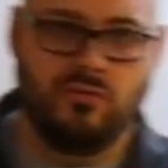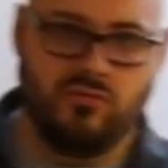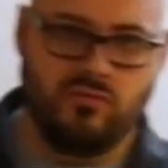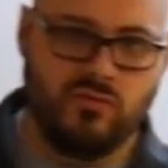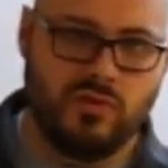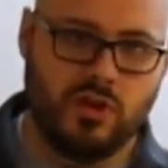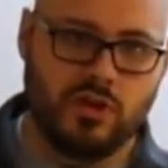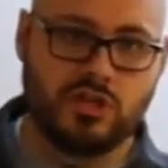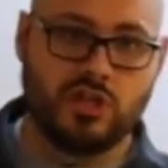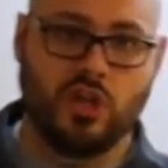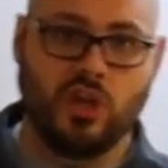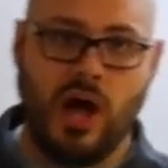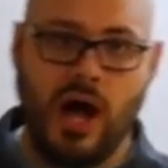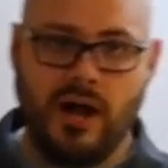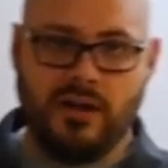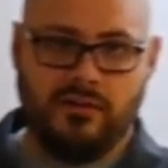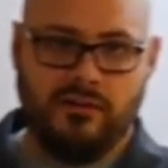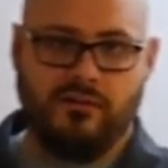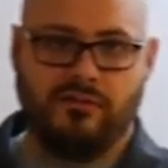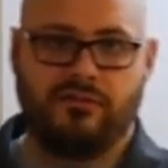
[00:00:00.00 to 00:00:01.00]
there's a
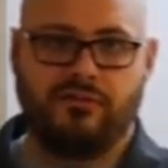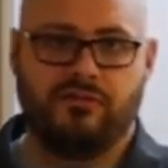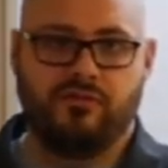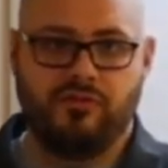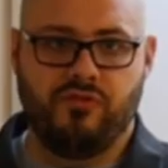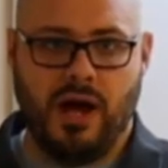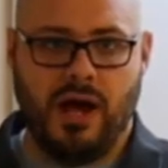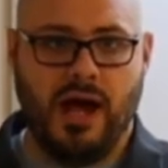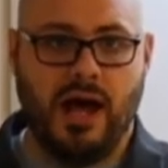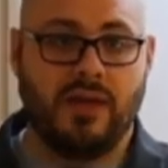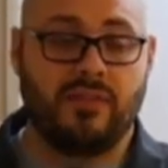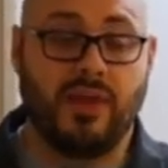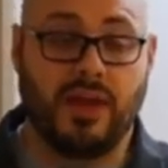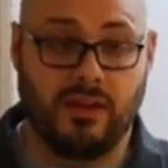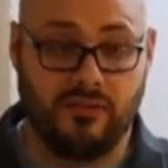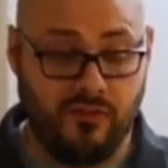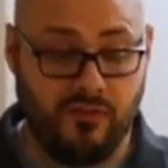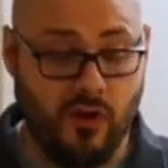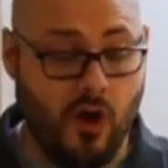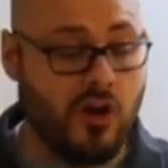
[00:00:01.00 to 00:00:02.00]
lot of, I
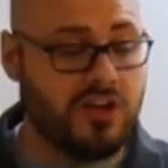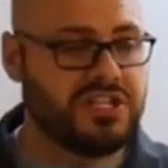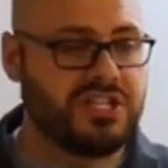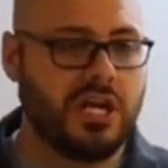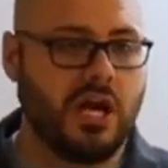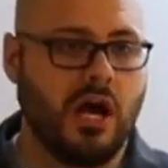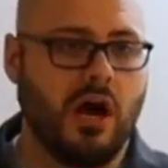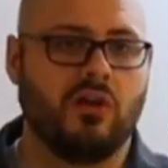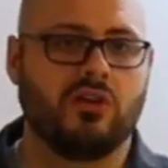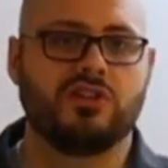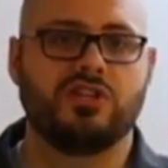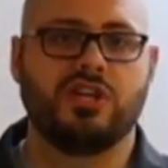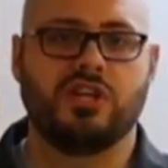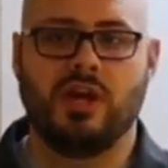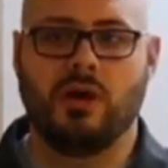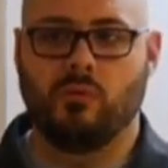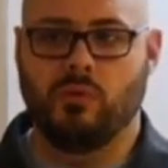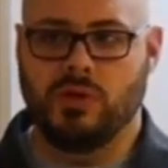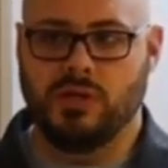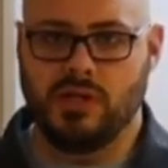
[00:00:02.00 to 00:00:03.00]
think, false theology
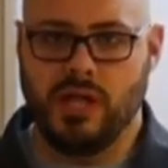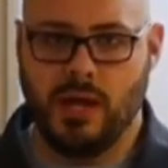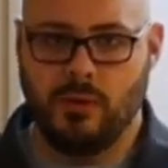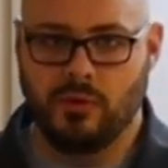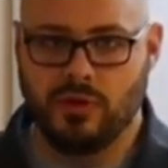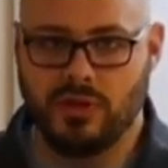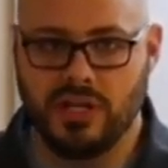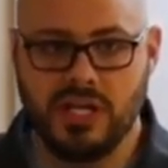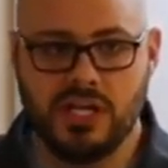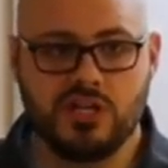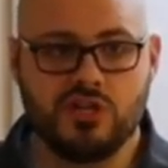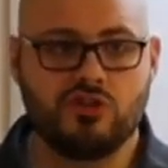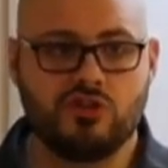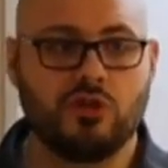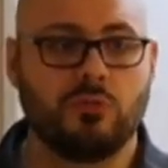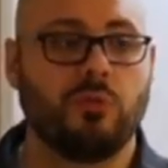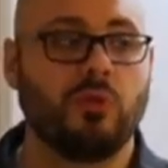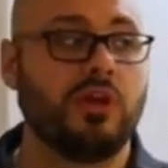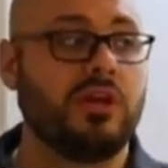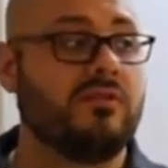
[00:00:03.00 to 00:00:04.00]
that would, that would lead you
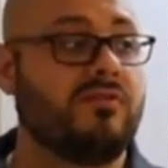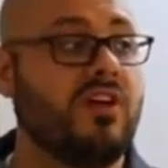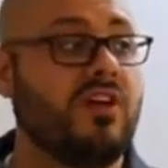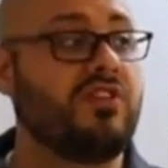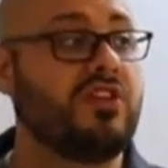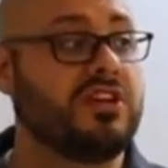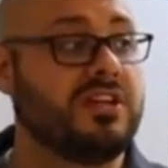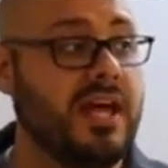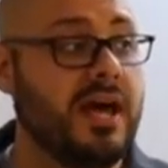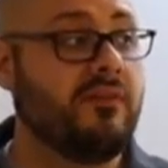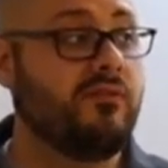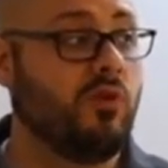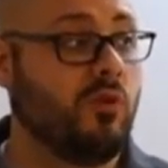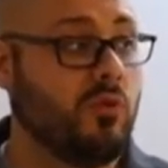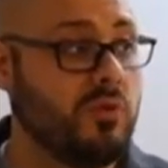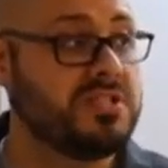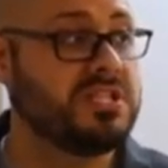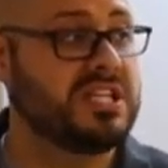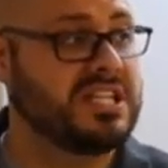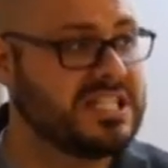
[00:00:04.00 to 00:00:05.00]
to believe that the devil
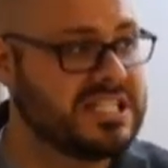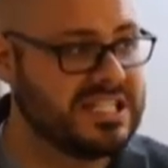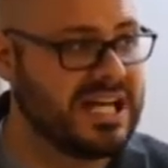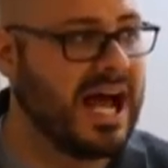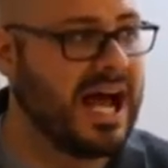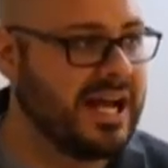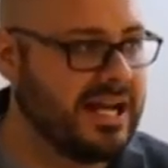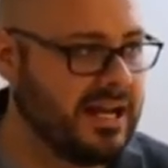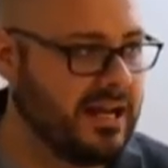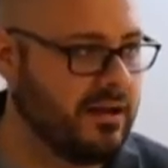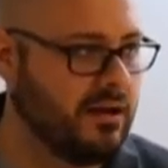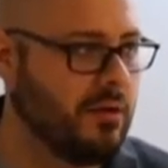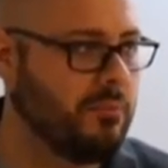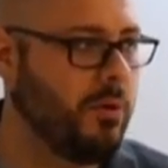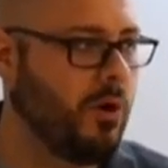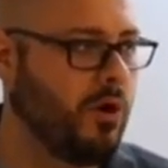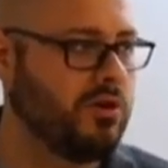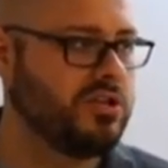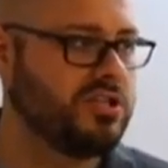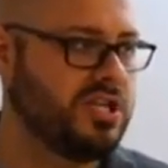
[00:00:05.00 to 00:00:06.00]
was excited
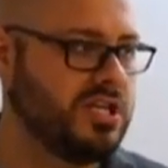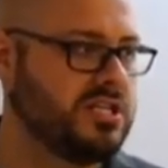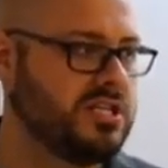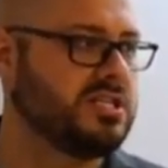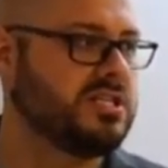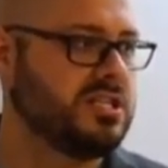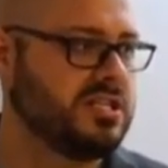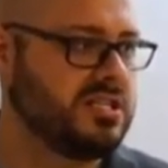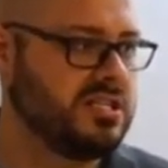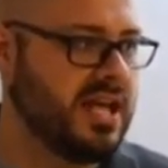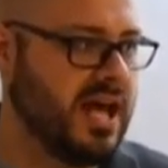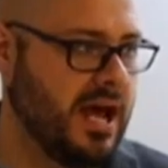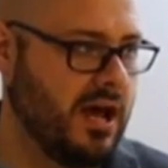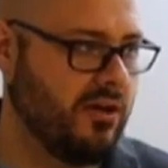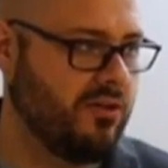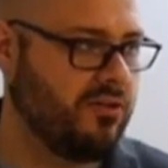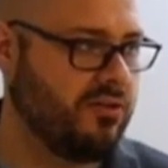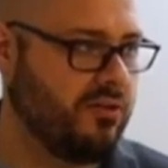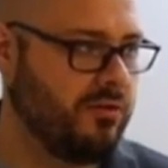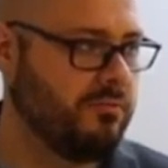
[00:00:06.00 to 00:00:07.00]
upon Jesus'
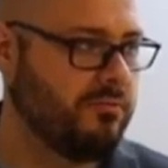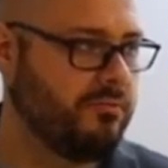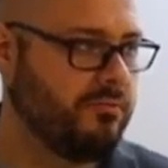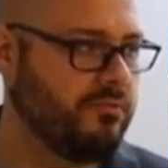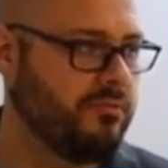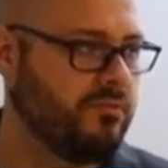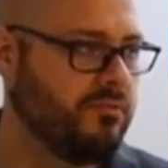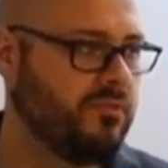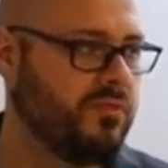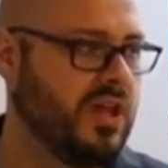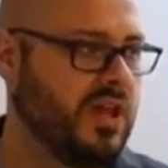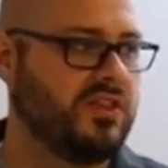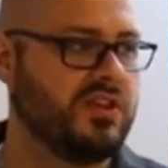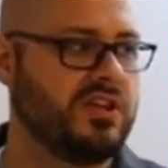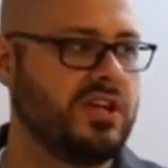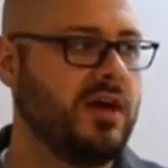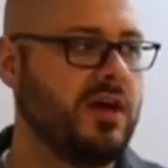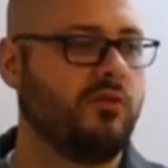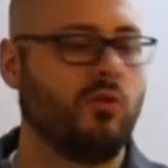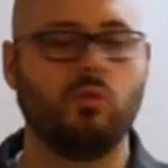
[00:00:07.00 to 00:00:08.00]
death, that the
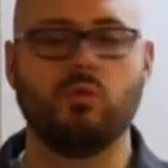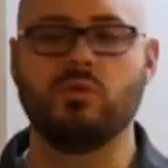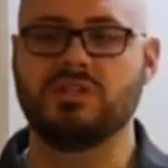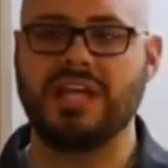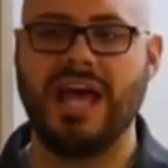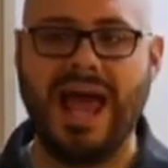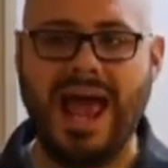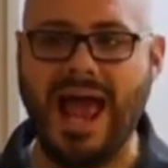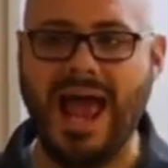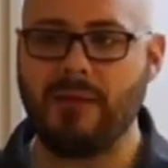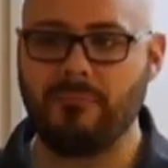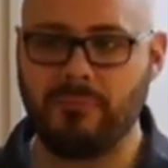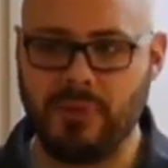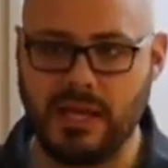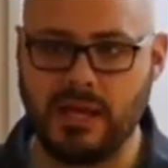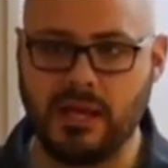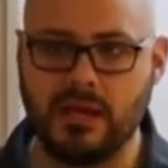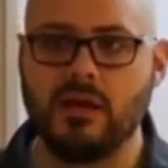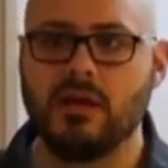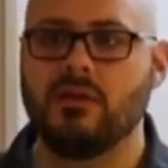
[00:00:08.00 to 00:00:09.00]
devil was
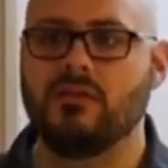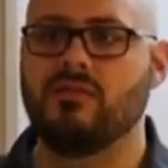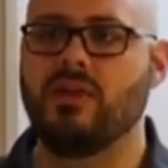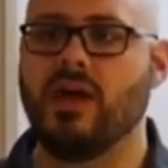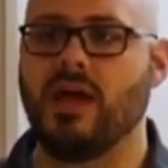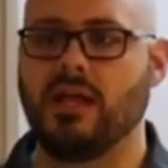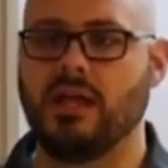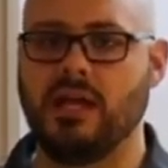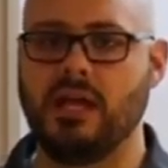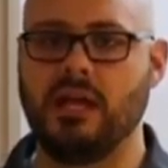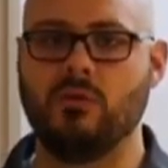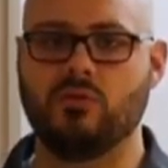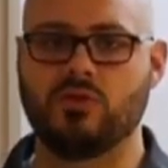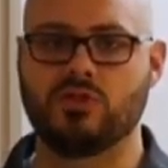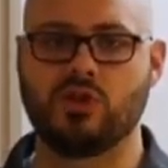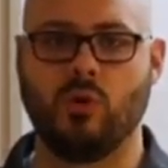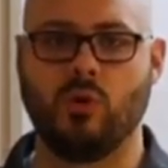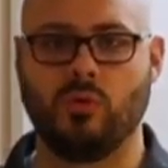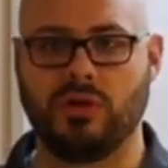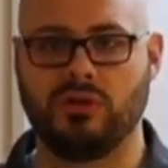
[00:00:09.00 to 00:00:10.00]
happy that he
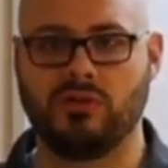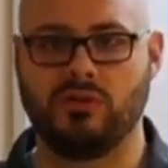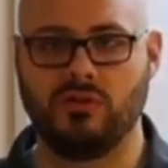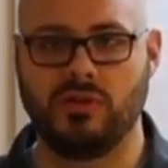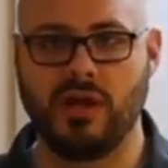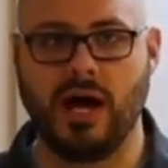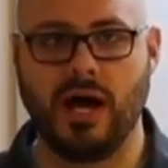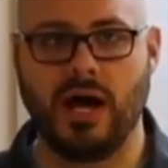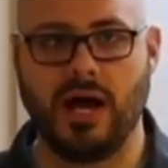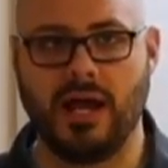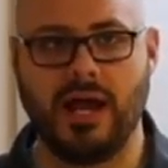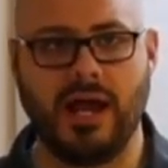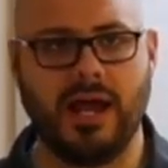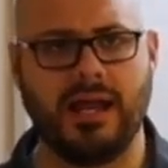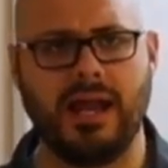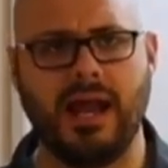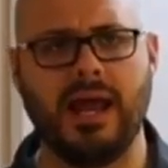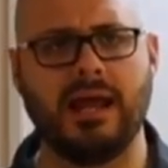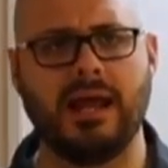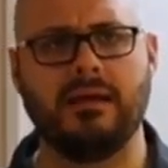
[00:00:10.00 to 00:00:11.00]
was going to die.
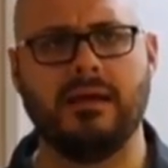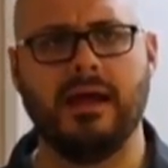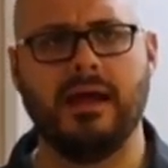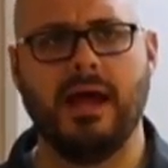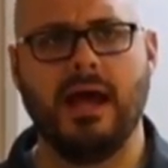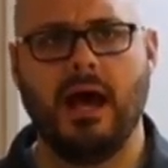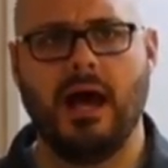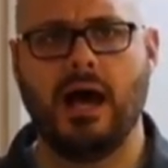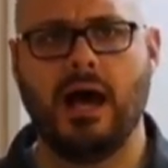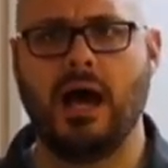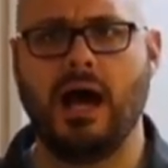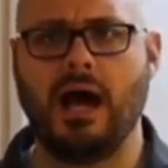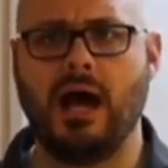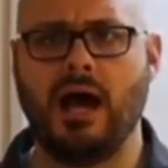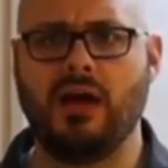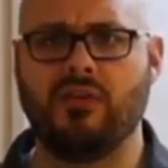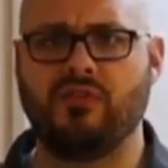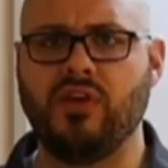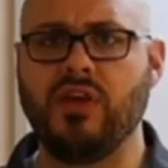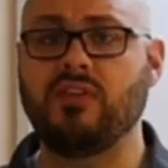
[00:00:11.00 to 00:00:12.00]
And, and I,
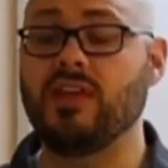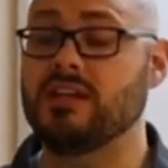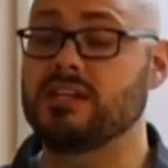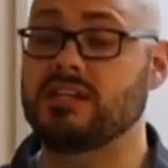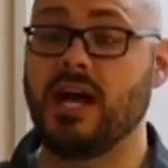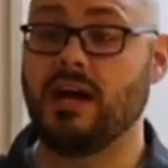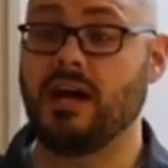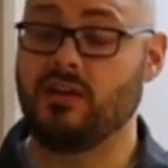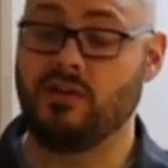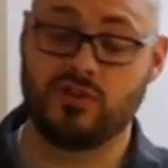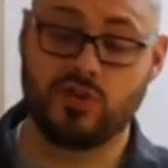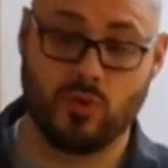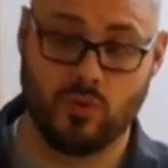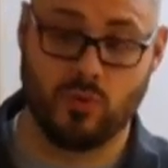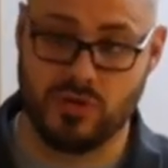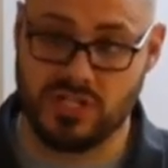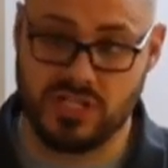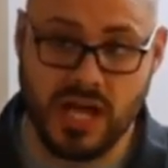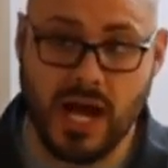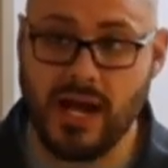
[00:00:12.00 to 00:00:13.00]
I think that's kind of
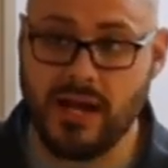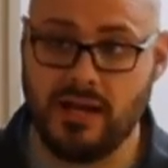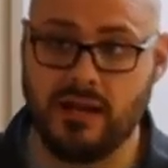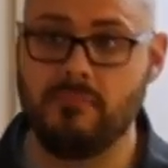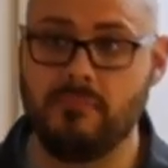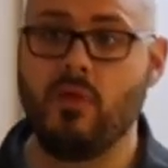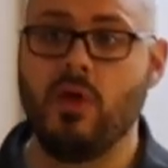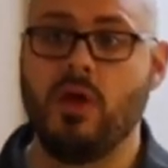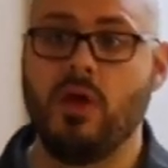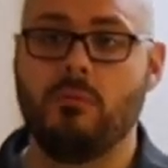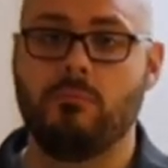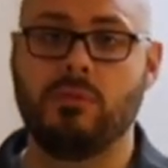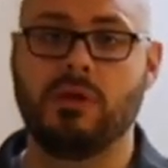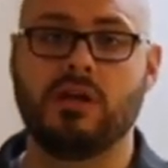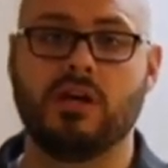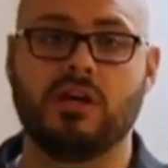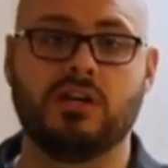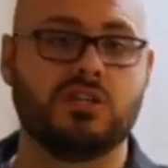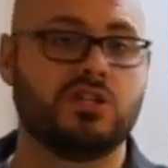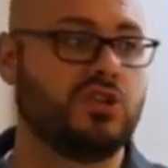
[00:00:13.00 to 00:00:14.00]
short-sighted
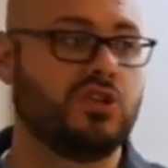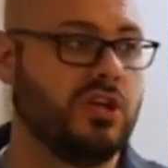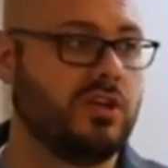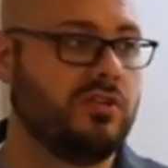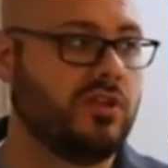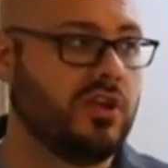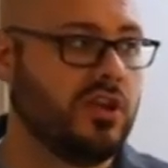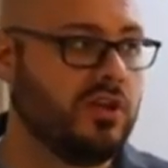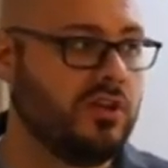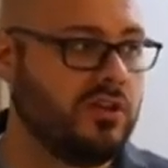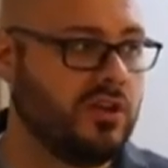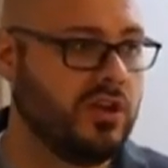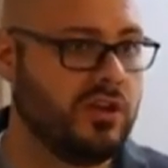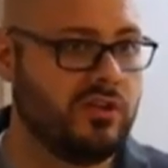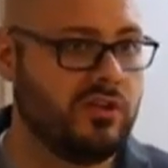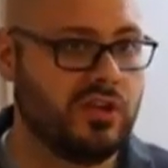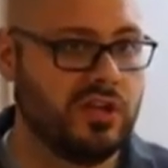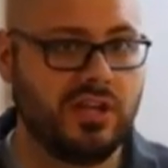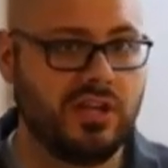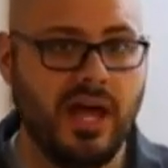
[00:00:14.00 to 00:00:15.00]
because the, the, the,
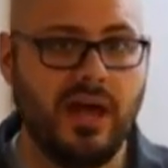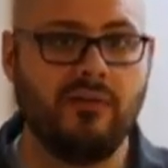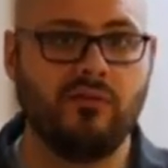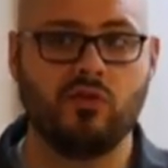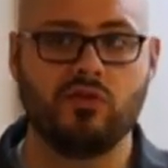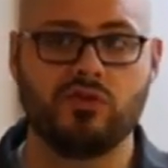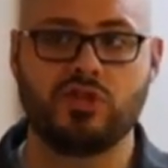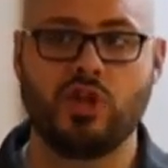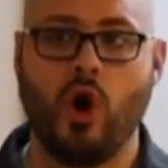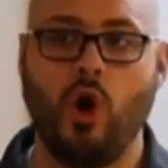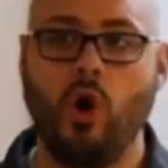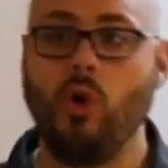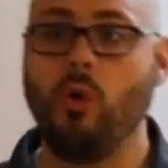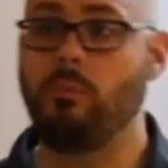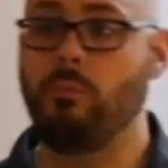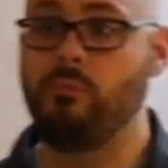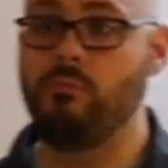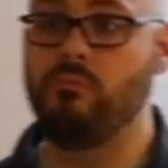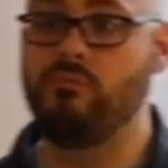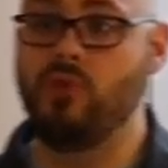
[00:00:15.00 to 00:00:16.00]
the devil's
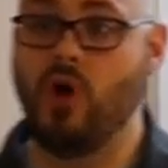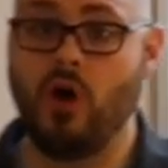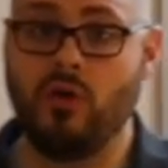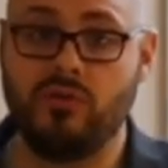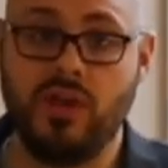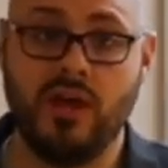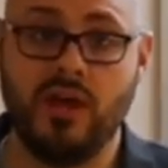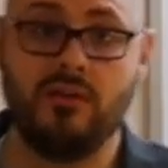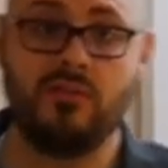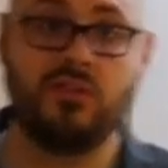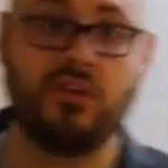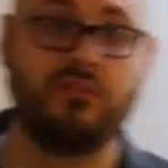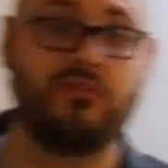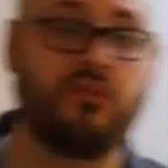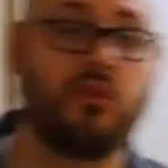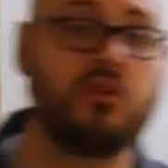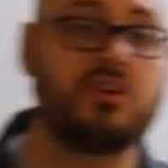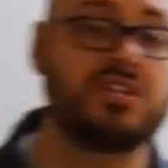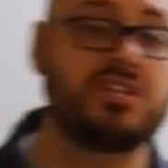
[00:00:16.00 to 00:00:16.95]
whole... The, de, the first